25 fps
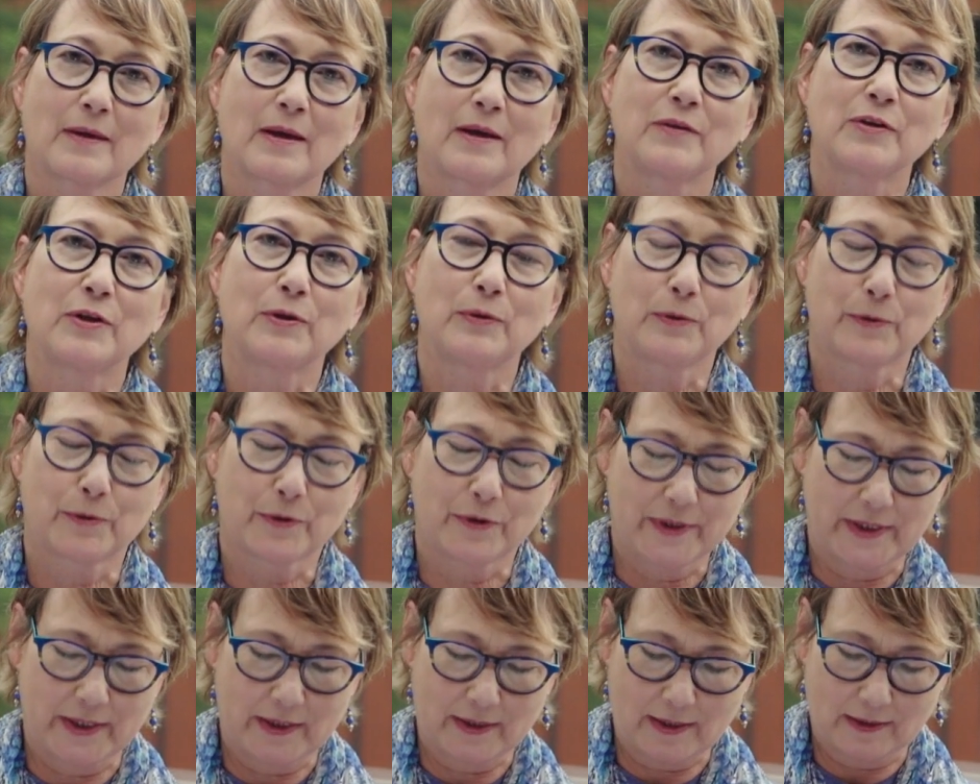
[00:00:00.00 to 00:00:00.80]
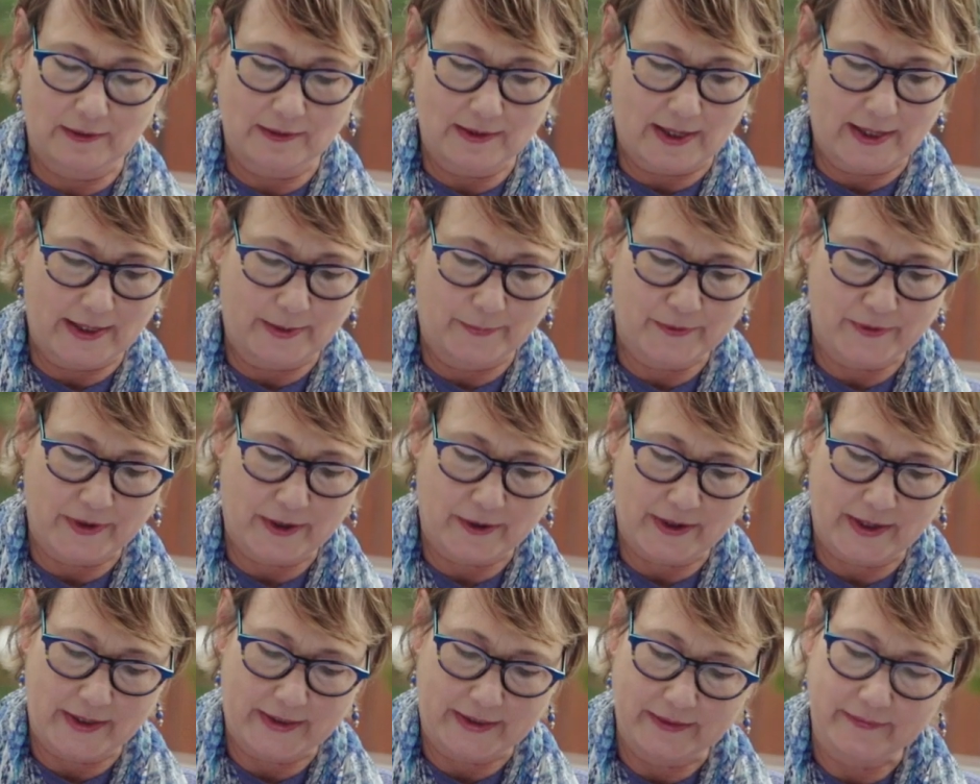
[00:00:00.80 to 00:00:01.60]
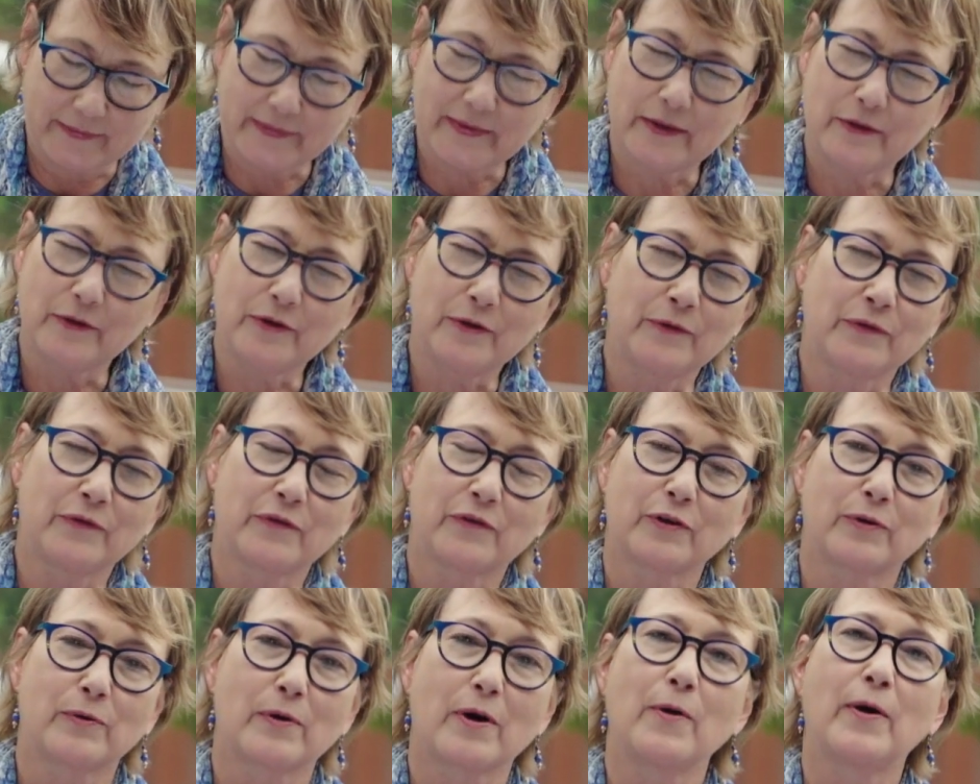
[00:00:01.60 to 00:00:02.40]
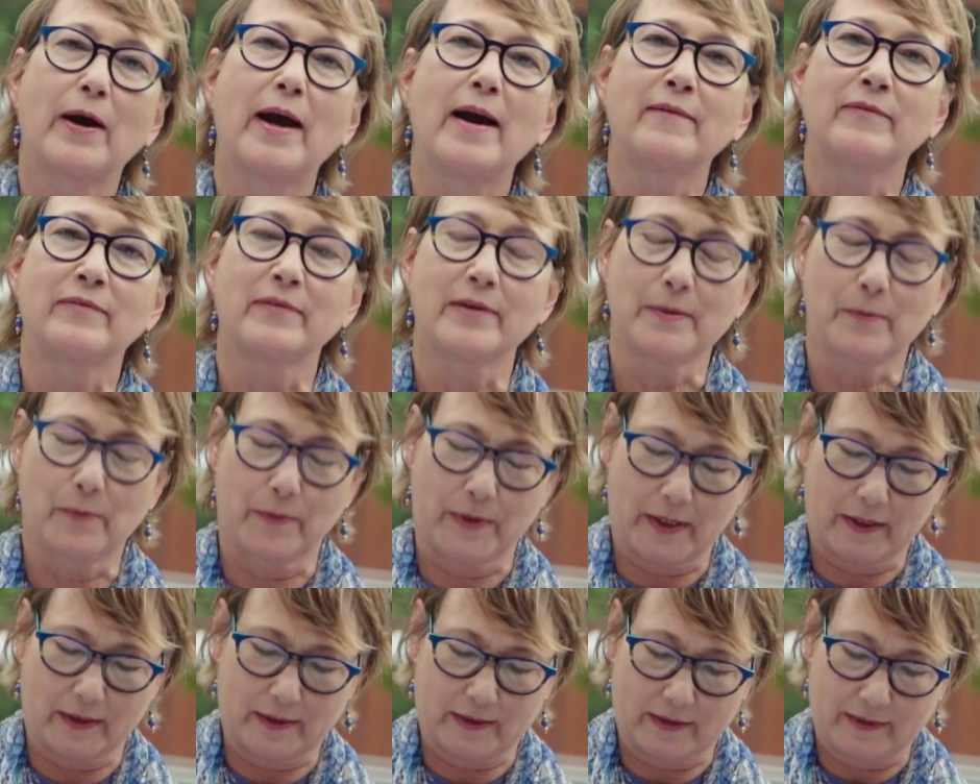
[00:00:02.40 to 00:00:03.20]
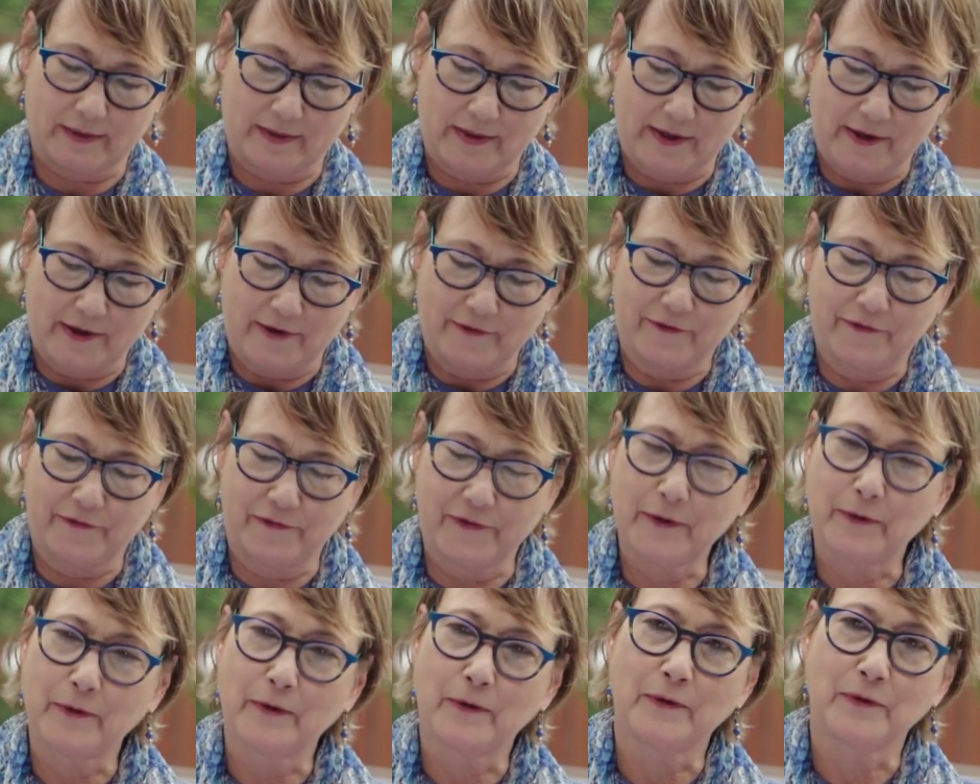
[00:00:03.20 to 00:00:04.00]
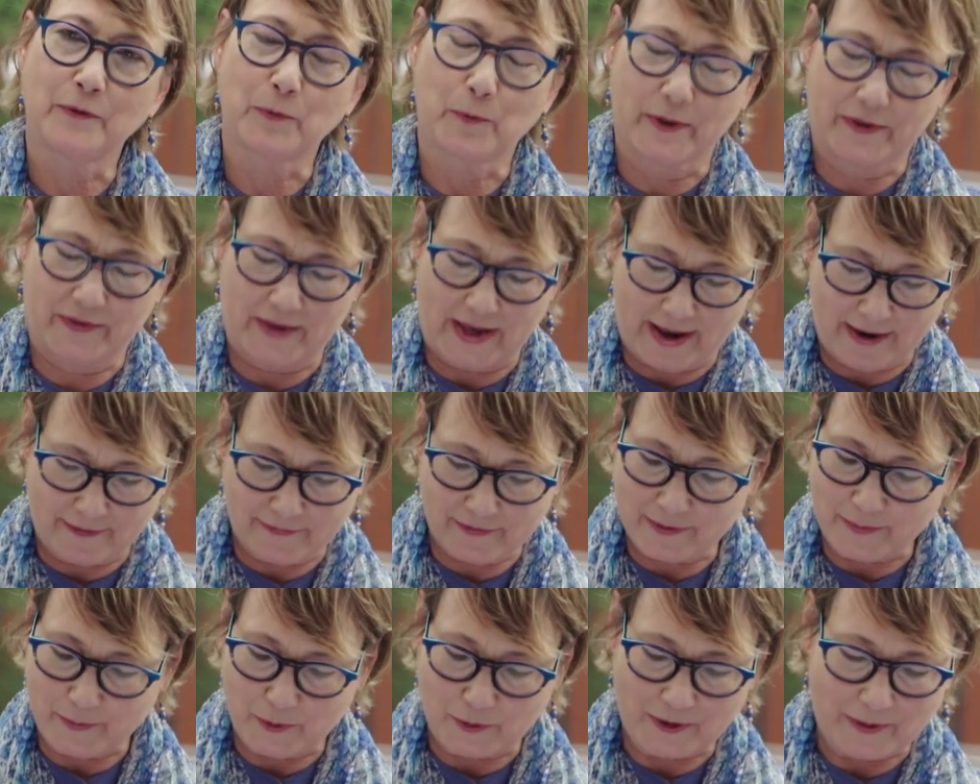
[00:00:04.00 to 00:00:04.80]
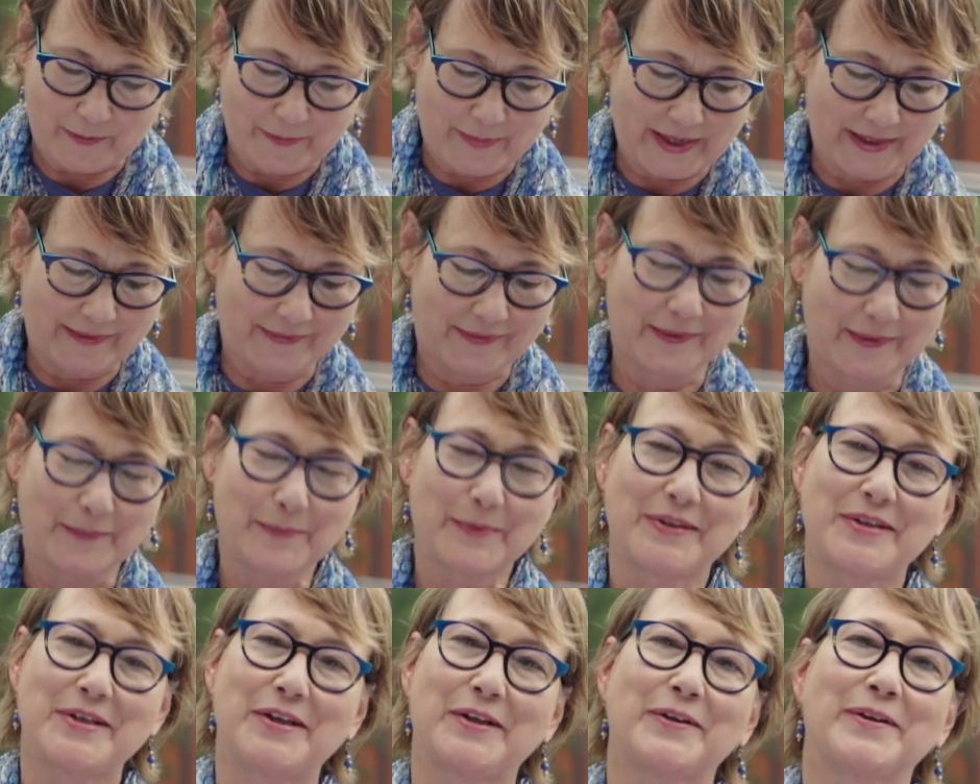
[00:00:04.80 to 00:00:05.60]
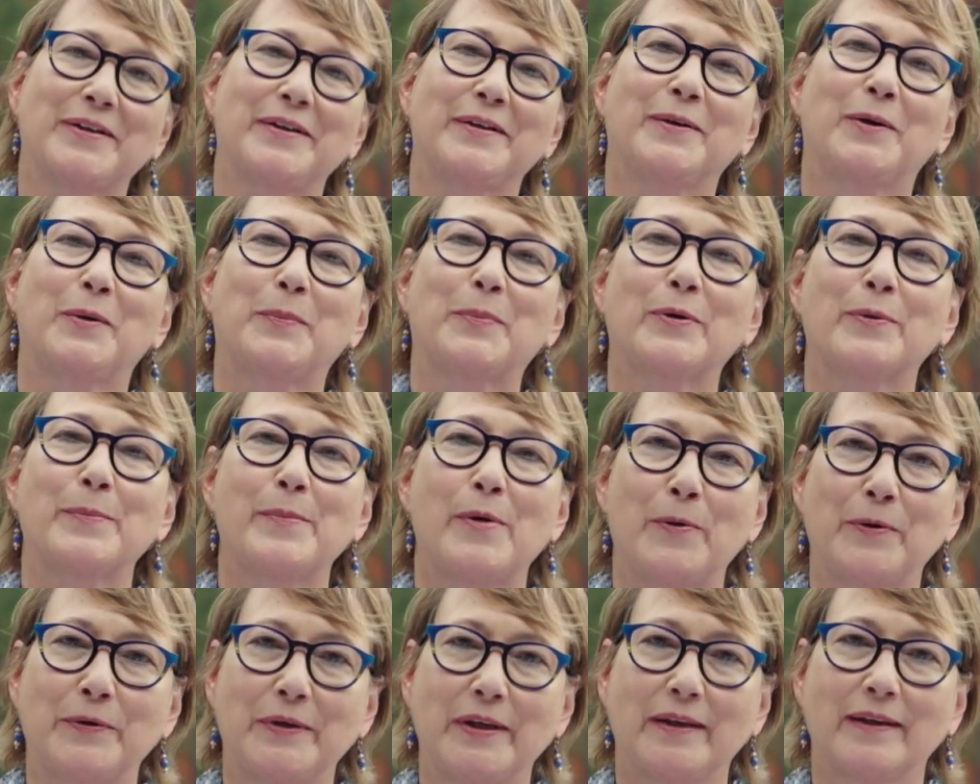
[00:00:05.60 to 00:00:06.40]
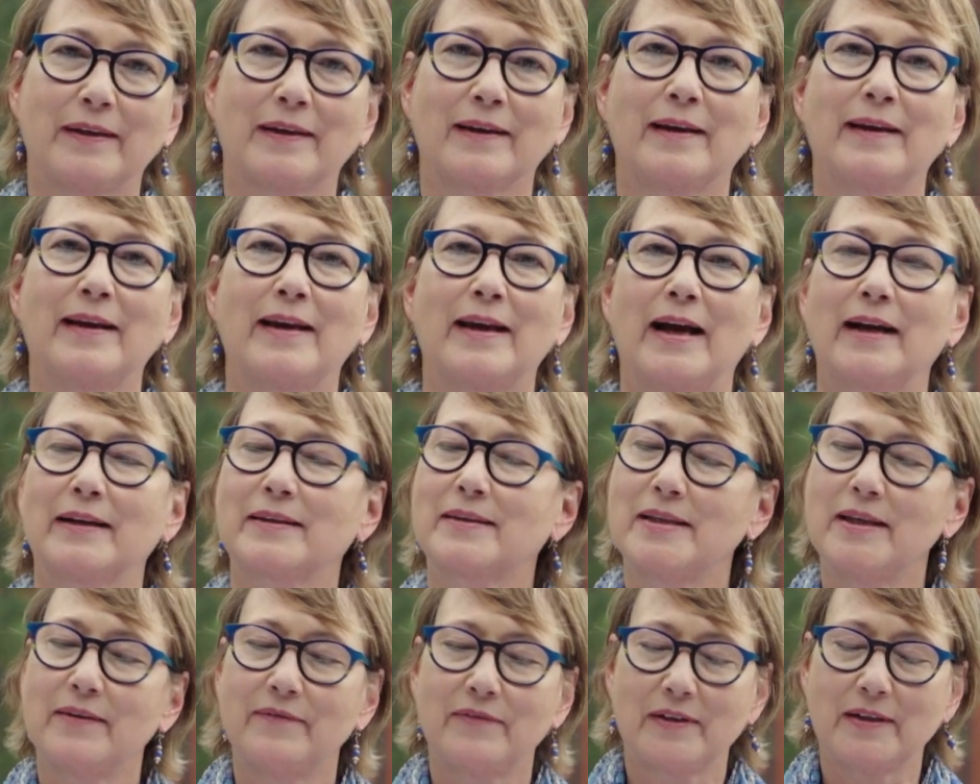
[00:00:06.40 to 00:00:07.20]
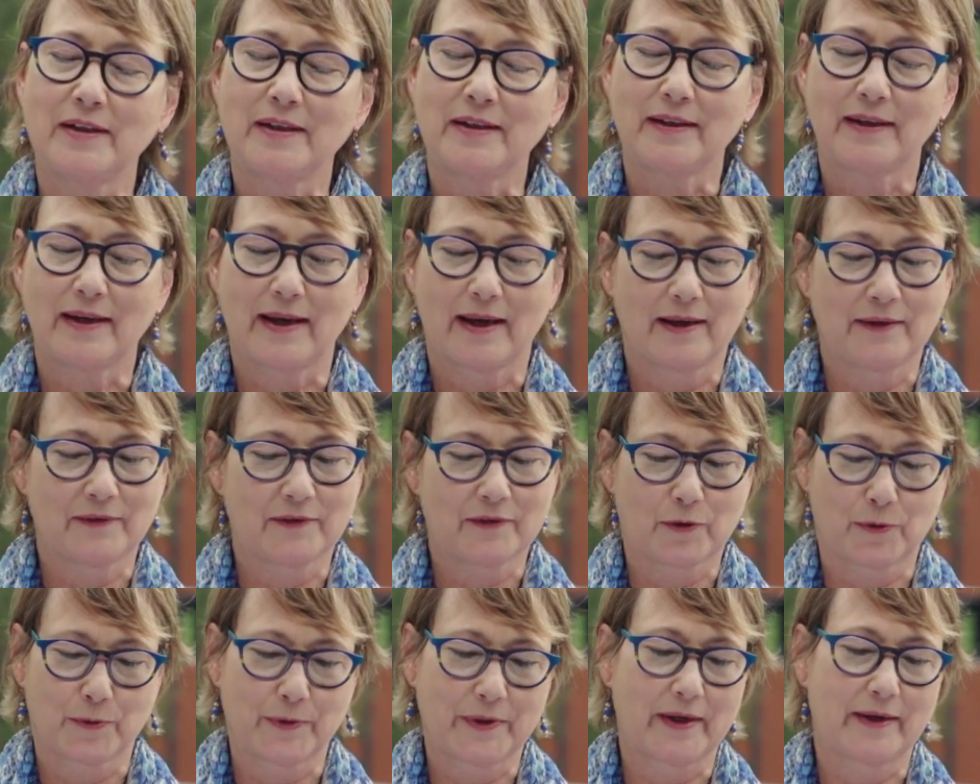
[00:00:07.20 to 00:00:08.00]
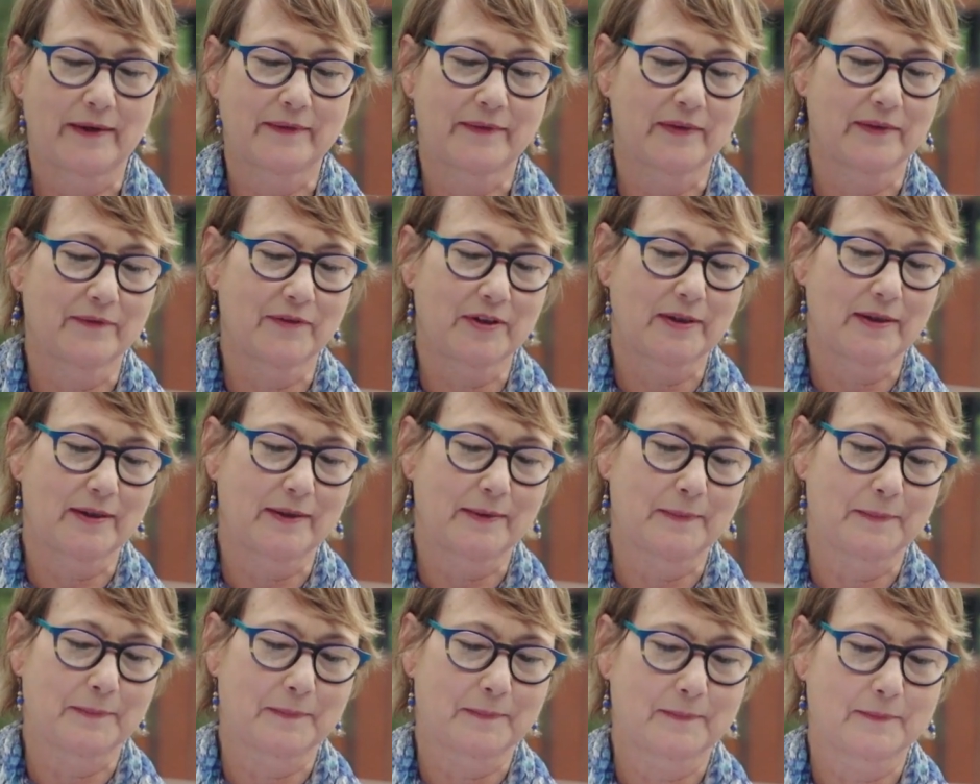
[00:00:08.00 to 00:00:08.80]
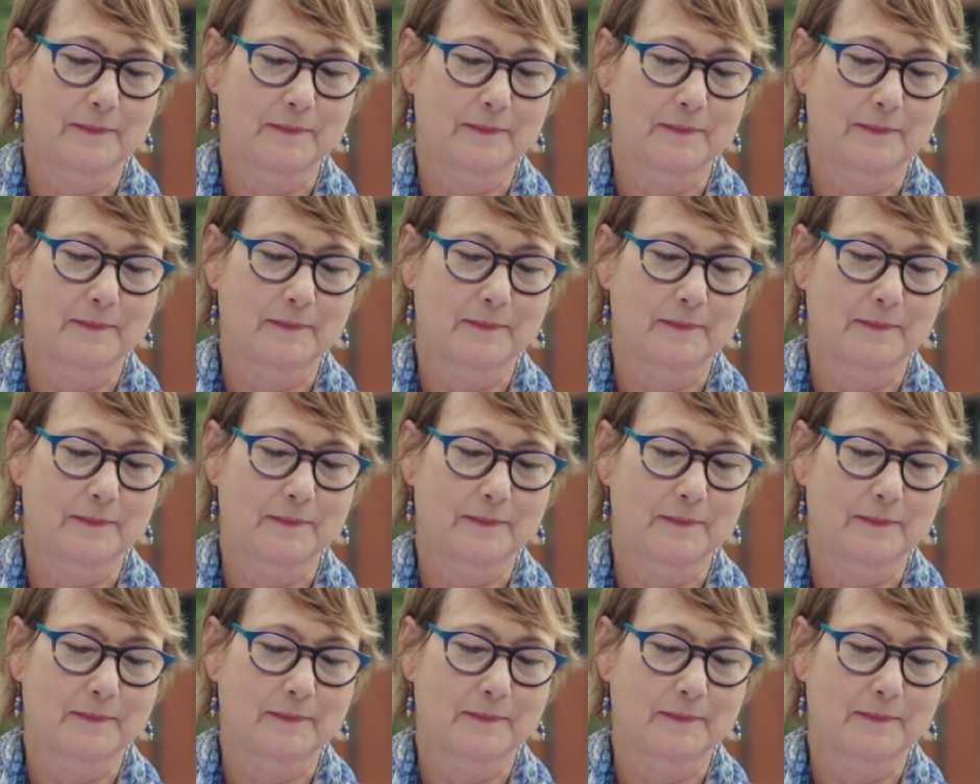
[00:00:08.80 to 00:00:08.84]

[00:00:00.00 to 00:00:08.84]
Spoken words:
The Learning Library continues to grow every week, filled with ever more amazing material promoting activity and creativity.